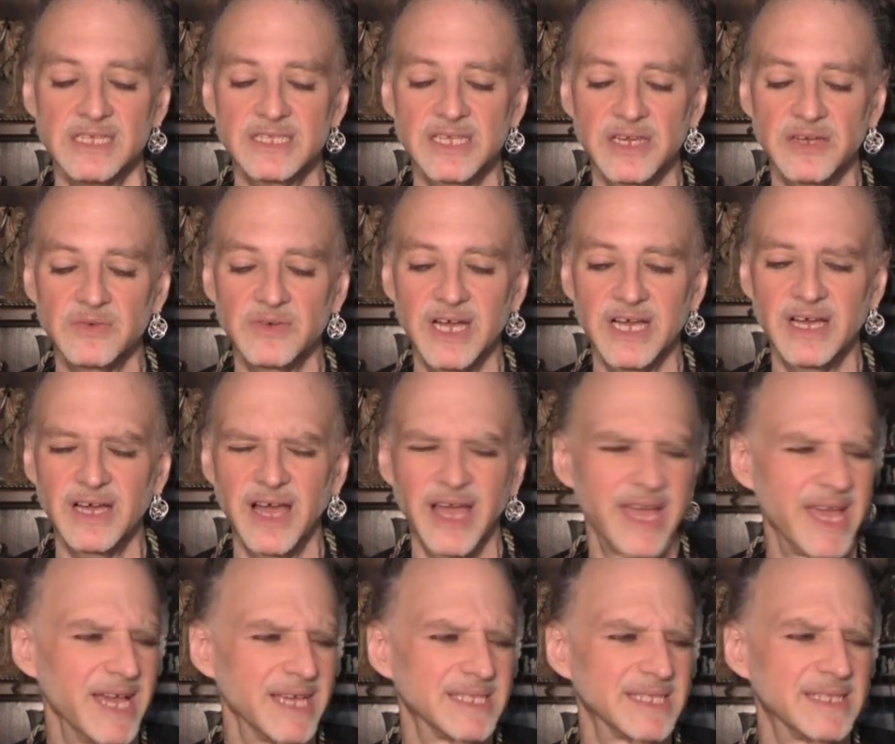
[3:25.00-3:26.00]
So uh,
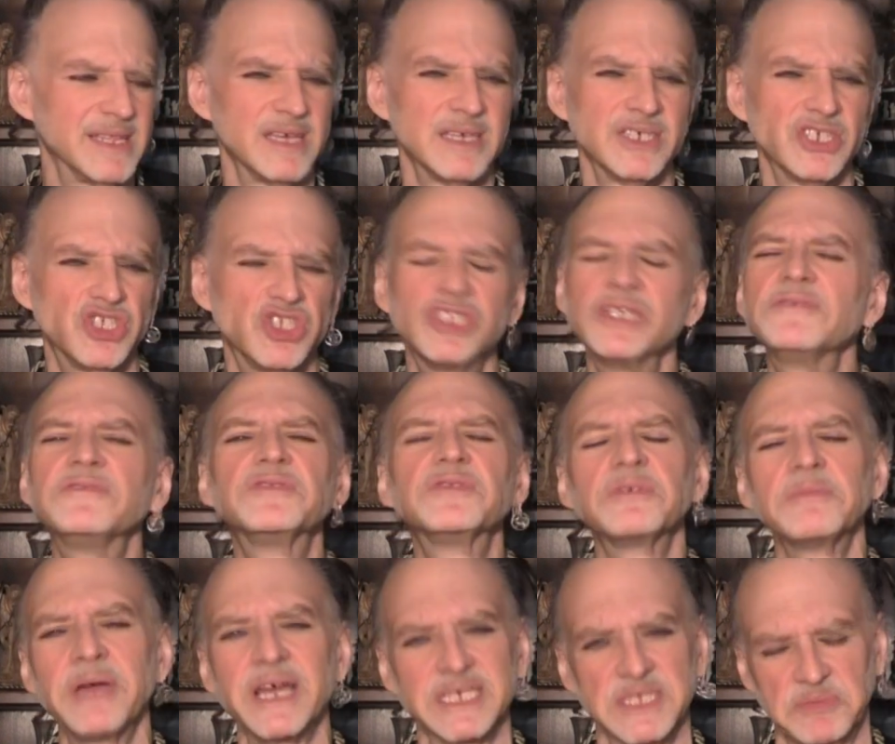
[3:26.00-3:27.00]
I guess the shift
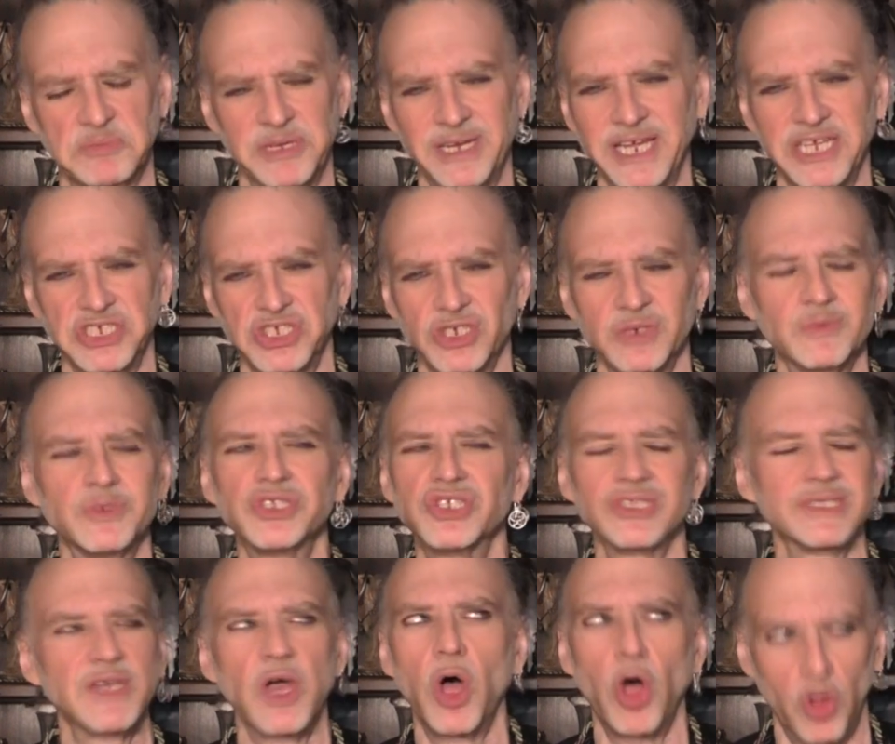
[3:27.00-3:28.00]
from explanation,
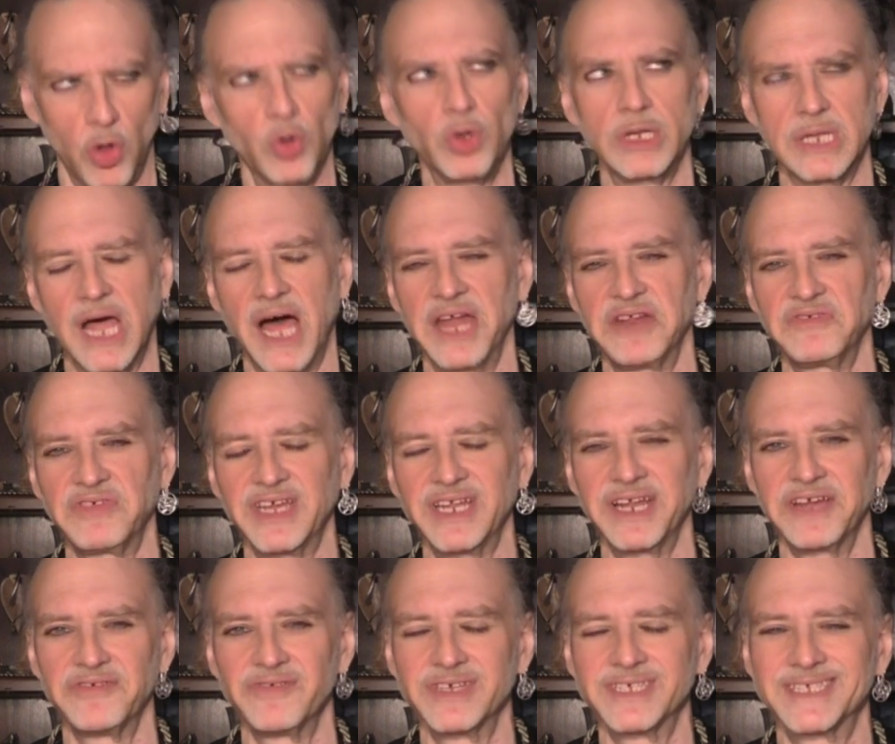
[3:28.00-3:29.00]
which is a whole lot of
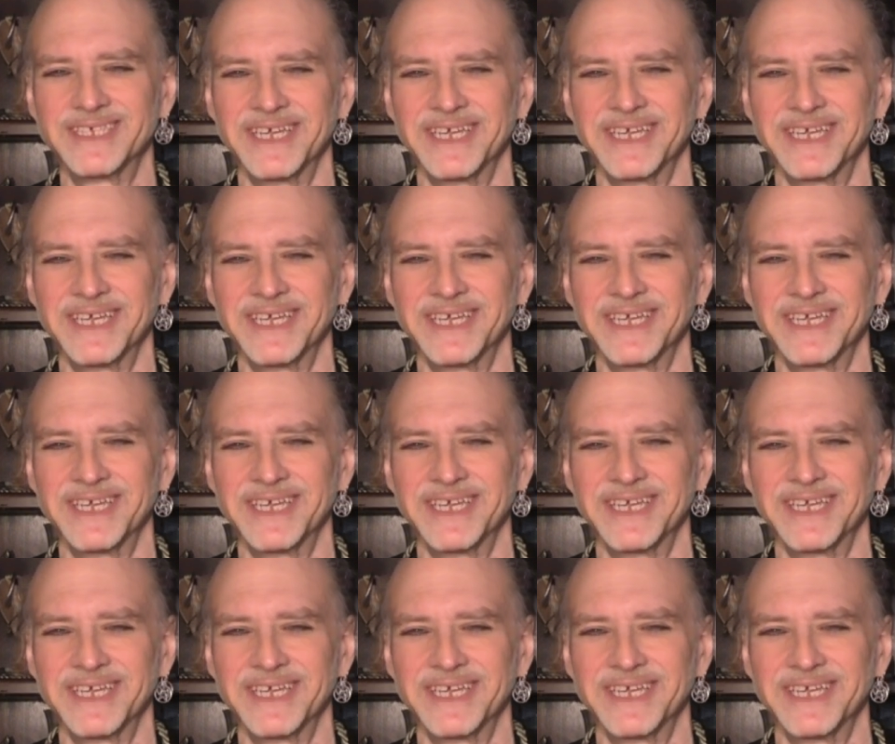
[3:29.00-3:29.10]
it every